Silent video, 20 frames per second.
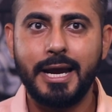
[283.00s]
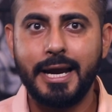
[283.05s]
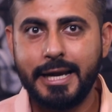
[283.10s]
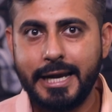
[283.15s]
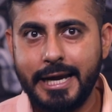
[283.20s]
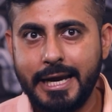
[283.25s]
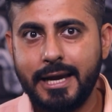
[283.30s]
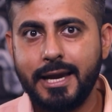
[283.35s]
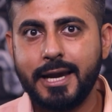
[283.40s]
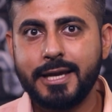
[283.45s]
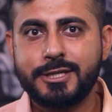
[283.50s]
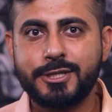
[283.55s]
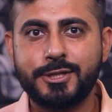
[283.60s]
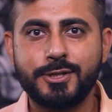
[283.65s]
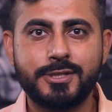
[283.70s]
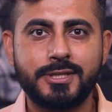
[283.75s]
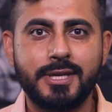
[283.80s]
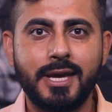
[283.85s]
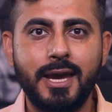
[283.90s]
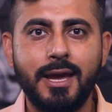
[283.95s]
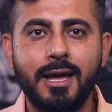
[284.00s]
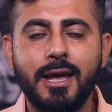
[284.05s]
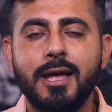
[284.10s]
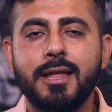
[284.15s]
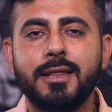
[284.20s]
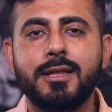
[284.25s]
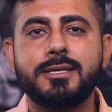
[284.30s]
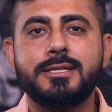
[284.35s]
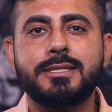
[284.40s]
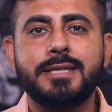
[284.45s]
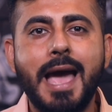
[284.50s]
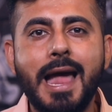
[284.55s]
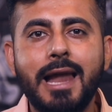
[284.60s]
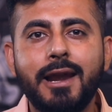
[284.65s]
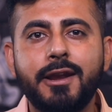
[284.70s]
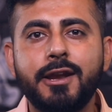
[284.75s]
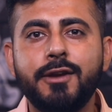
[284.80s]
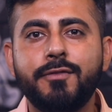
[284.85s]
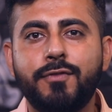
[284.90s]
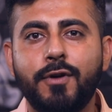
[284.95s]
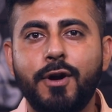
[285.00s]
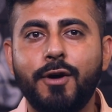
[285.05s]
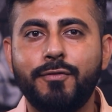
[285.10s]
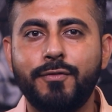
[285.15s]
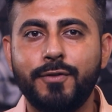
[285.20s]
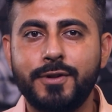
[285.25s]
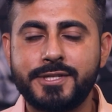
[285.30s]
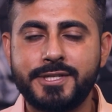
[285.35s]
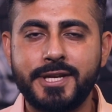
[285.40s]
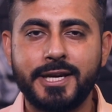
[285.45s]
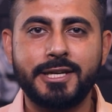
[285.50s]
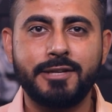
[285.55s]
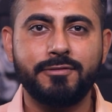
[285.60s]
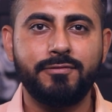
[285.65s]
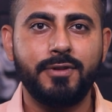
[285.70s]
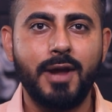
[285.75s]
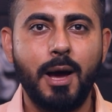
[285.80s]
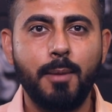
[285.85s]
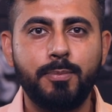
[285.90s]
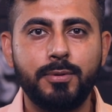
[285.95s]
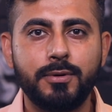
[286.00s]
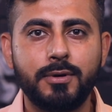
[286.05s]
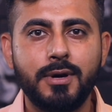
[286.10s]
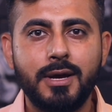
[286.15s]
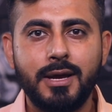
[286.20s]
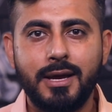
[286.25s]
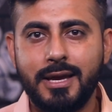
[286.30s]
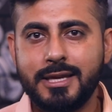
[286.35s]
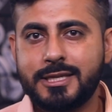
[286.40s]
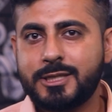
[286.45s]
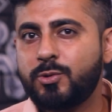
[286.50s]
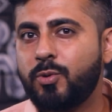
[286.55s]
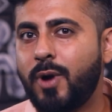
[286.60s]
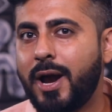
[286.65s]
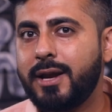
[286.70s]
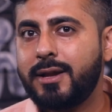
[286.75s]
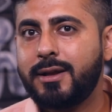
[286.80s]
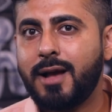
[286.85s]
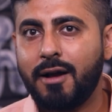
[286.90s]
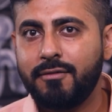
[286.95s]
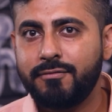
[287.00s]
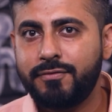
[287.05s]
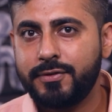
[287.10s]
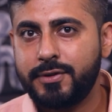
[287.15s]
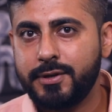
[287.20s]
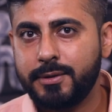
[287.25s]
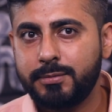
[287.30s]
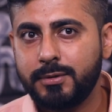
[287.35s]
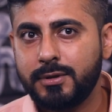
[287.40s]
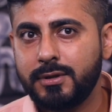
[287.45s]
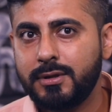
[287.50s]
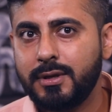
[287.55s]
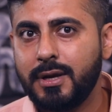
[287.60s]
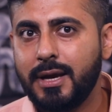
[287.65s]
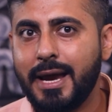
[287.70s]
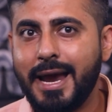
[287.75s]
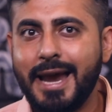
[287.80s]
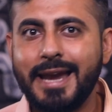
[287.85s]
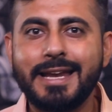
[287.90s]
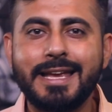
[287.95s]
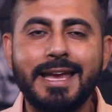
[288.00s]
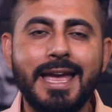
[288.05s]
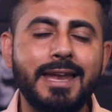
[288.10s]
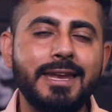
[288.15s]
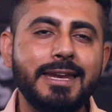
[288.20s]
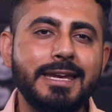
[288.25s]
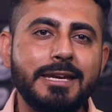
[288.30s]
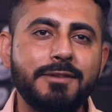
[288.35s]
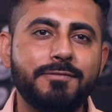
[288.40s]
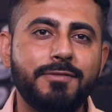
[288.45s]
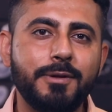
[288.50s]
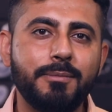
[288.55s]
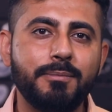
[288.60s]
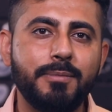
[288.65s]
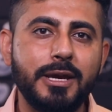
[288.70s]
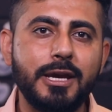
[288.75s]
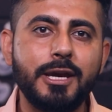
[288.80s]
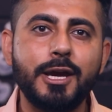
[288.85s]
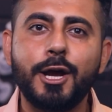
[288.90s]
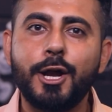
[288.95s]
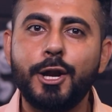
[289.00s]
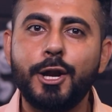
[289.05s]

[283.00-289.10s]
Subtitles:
Needless to say, the salary for a full-stack developer is quite comfortable and can even be